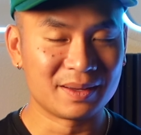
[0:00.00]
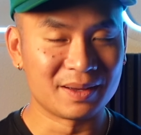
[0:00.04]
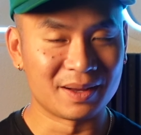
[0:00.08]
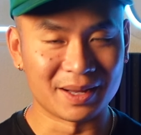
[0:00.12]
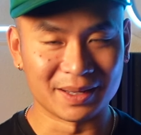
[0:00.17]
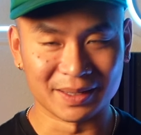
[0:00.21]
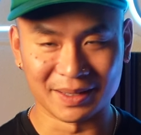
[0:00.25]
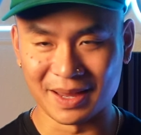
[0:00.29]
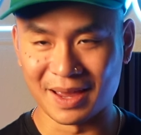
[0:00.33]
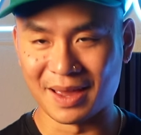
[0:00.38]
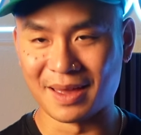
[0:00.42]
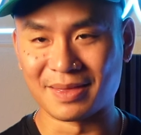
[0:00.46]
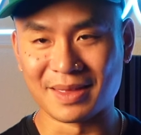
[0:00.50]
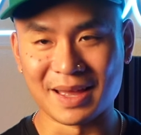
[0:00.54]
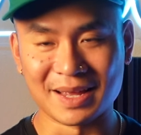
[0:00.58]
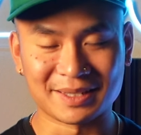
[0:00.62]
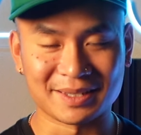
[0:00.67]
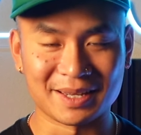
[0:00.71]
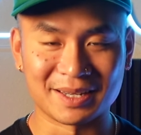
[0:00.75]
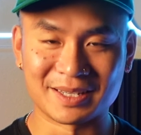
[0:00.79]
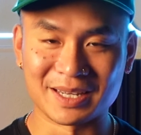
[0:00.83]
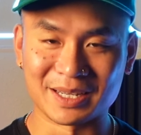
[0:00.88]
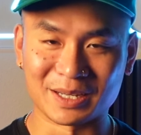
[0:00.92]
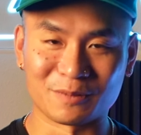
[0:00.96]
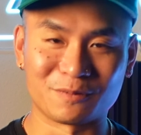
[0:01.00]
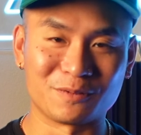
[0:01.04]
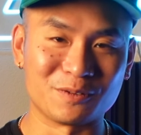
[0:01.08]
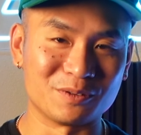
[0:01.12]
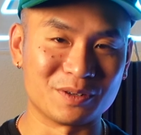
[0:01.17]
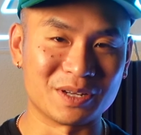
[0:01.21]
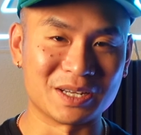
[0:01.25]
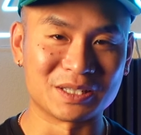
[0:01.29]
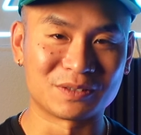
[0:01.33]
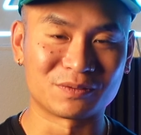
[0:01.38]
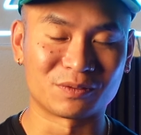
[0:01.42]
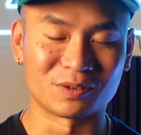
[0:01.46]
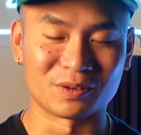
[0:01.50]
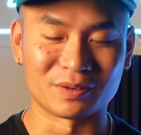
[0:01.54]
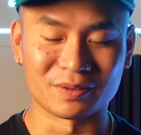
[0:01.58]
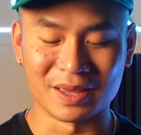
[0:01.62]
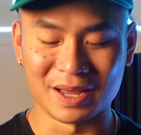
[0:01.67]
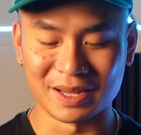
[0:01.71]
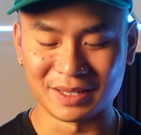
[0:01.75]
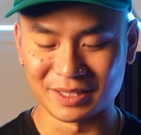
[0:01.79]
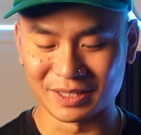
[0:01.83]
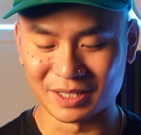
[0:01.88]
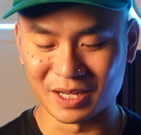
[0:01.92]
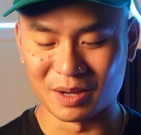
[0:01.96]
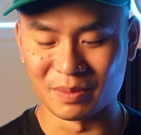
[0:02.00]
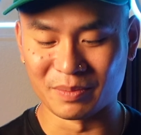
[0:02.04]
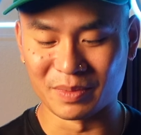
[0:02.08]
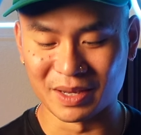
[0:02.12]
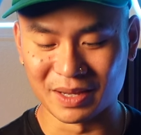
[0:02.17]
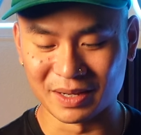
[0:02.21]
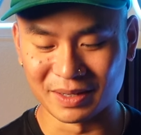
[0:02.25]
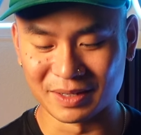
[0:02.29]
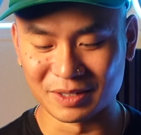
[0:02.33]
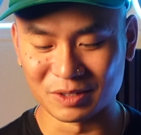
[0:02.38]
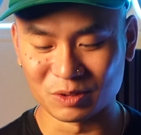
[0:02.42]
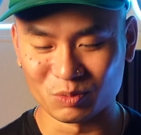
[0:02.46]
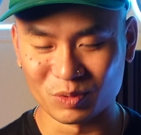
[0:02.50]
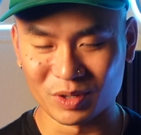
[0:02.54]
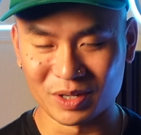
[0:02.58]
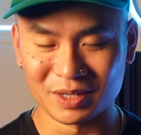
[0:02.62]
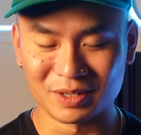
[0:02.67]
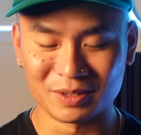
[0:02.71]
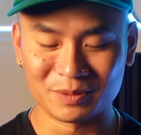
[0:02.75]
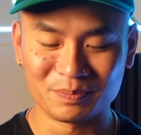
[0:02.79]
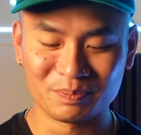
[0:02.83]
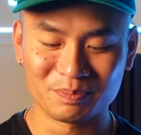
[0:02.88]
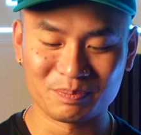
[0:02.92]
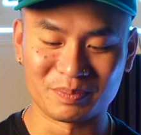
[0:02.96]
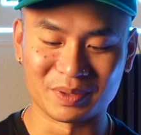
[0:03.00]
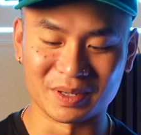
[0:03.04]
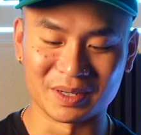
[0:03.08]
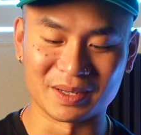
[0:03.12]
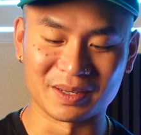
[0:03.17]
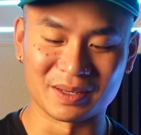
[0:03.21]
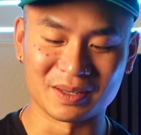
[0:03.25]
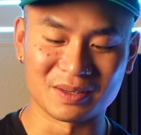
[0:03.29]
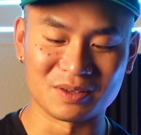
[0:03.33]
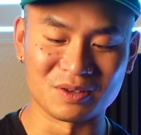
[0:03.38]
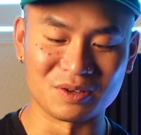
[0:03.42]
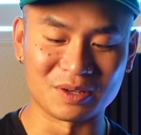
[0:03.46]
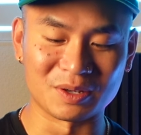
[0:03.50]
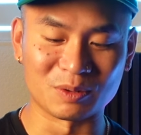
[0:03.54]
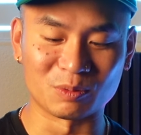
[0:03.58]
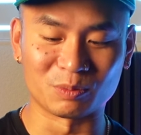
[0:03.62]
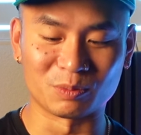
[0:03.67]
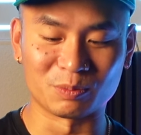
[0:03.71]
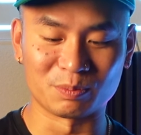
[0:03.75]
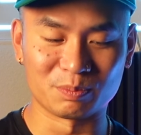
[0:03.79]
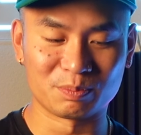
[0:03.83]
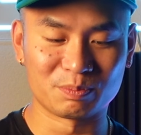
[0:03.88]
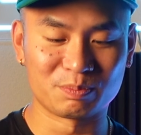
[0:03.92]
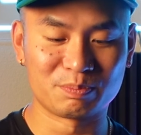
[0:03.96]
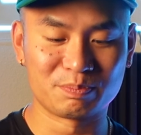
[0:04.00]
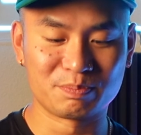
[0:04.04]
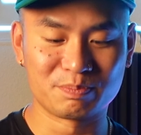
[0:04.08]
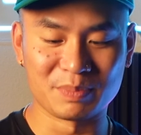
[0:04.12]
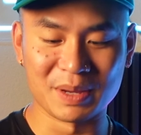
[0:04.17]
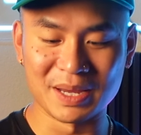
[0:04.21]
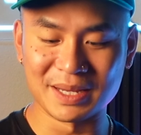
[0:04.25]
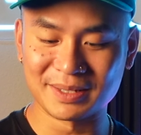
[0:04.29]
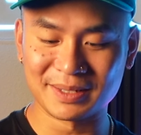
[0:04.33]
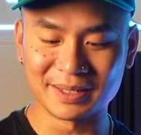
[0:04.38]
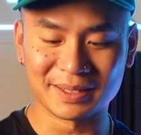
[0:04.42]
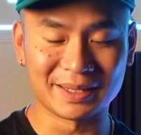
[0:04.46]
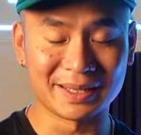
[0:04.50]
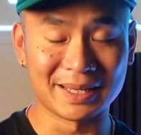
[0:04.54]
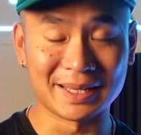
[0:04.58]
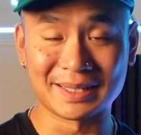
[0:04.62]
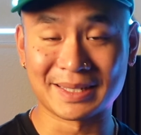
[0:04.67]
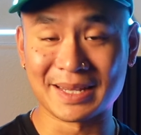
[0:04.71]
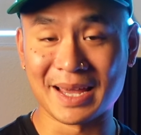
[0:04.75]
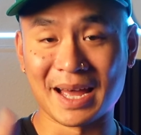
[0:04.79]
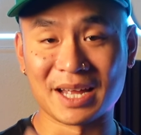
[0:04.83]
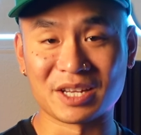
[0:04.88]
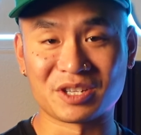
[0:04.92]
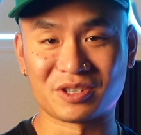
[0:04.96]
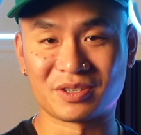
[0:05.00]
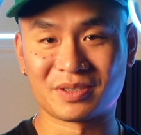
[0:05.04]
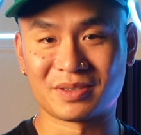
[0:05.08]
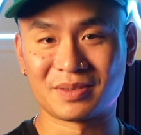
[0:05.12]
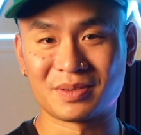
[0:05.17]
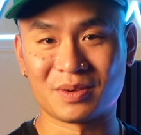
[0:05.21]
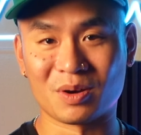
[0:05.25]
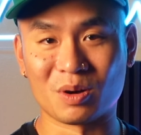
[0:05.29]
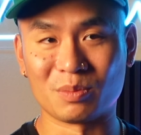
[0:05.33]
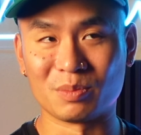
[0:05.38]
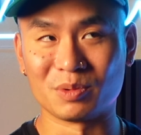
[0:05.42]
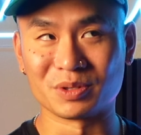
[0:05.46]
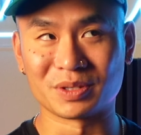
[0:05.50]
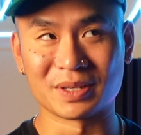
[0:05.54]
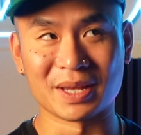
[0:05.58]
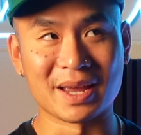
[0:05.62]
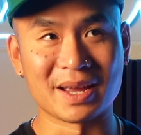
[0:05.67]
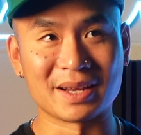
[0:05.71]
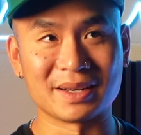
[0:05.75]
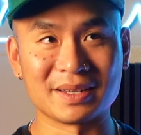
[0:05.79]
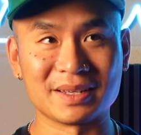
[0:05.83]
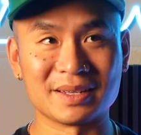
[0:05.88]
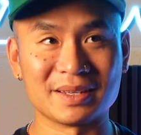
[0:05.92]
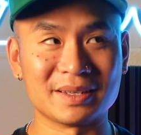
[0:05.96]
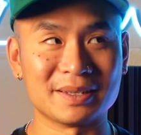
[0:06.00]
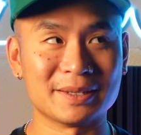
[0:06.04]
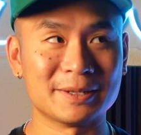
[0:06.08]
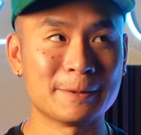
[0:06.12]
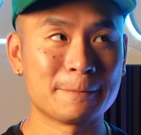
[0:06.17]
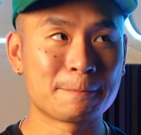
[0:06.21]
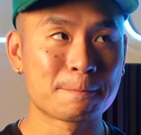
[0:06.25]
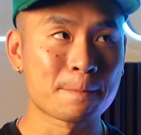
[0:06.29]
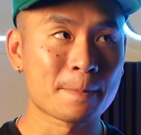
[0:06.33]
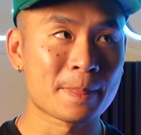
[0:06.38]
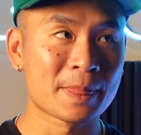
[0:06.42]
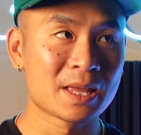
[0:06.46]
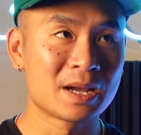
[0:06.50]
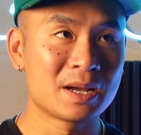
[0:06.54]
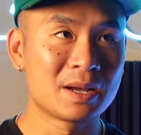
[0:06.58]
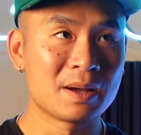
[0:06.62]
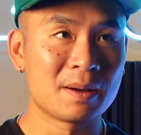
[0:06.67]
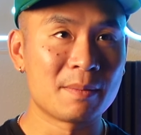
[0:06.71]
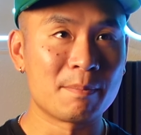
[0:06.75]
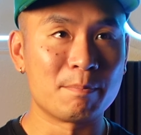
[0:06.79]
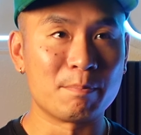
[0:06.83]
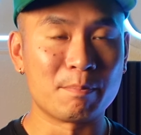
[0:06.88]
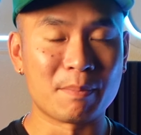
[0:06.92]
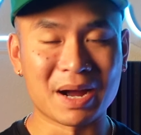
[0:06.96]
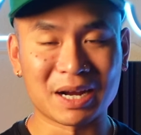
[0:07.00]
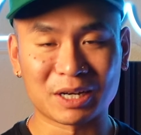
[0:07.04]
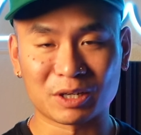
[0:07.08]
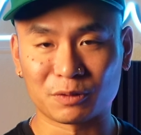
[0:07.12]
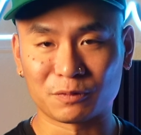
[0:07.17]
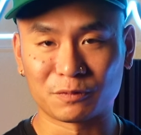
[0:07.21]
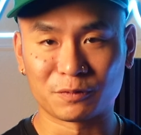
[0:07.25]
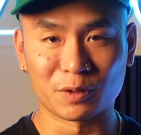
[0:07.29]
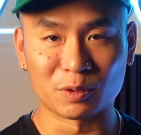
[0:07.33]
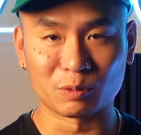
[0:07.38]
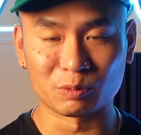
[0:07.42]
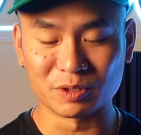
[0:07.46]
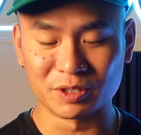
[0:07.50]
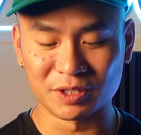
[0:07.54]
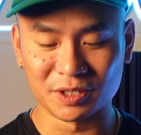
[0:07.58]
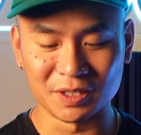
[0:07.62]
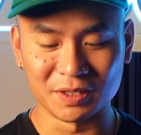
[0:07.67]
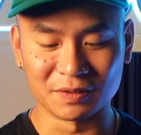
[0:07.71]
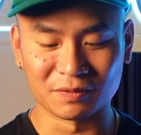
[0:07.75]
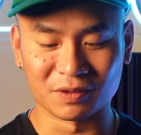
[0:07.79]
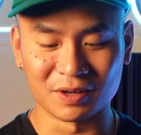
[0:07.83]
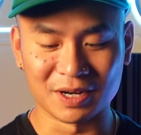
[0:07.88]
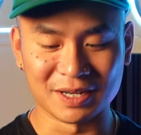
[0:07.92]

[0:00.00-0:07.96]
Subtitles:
Again, that's gonna take a few days for that to come in as well, but you can basically attach almost any microphone receiver